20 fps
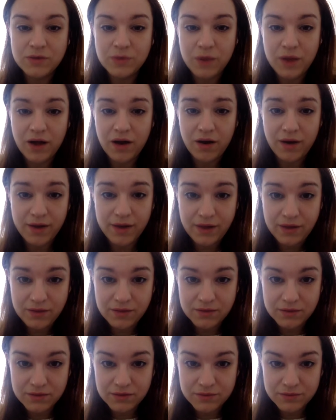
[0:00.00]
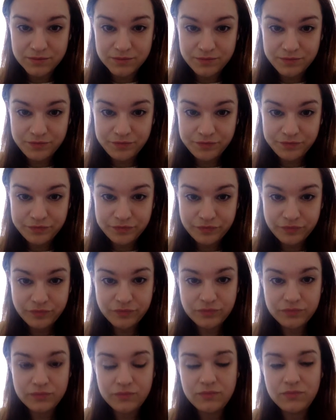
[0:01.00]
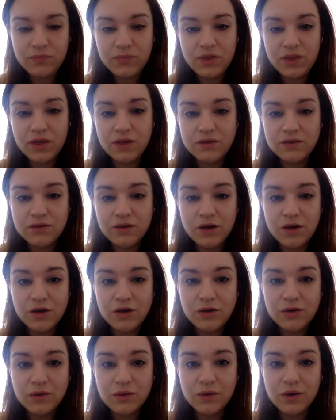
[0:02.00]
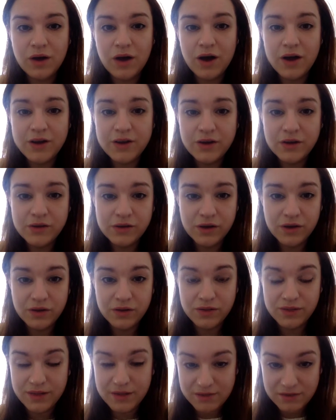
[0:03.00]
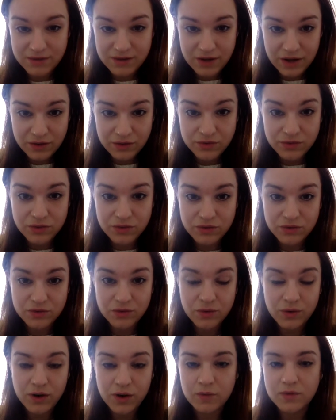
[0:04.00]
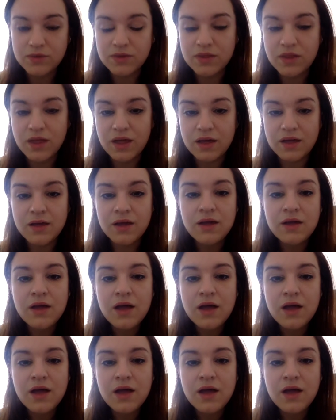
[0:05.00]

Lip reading: to wear high heels. So I don't know the ins and outs of the story, I wasn't there.